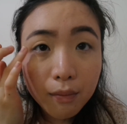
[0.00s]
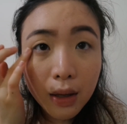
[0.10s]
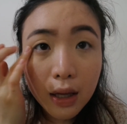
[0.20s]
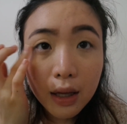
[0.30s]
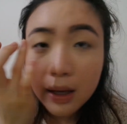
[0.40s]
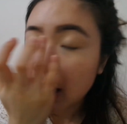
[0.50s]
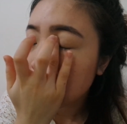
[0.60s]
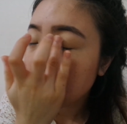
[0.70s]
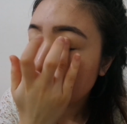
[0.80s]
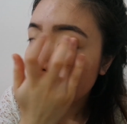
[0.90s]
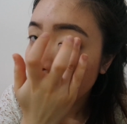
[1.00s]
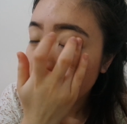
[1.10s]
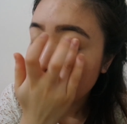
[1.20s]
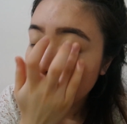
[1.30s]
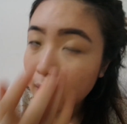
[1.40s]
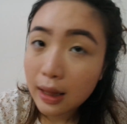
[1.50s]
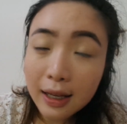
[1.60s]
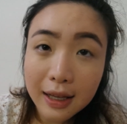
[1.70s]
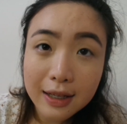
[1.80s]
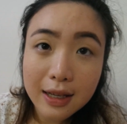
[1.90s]
my
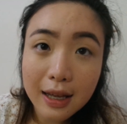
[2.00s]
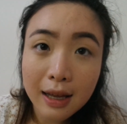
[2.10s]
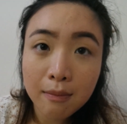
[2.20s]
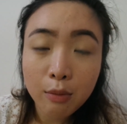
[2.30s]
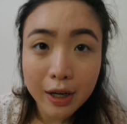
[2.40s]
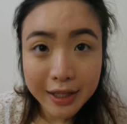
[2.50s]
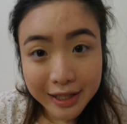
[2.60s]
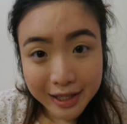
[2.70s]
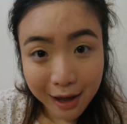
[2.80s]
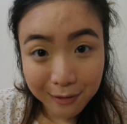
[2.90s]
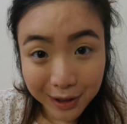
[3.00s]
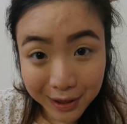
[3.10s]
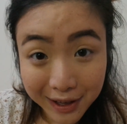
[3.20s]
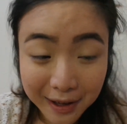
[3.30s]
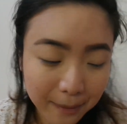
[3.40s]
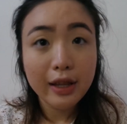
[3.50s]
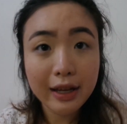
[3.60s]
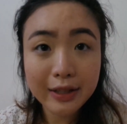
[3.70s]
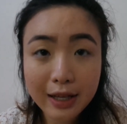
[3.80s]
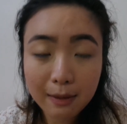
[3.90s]
lid and brightens everything up.
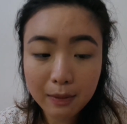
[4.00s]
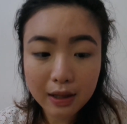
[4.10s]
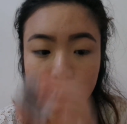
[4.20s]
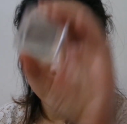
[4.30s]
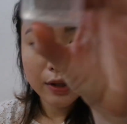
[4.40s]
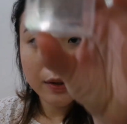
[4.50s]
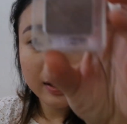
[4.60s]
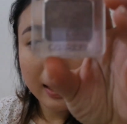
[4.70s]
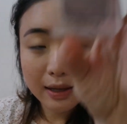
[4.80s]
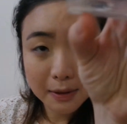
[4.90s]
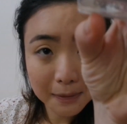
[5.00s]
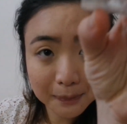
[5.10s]
Next step is use this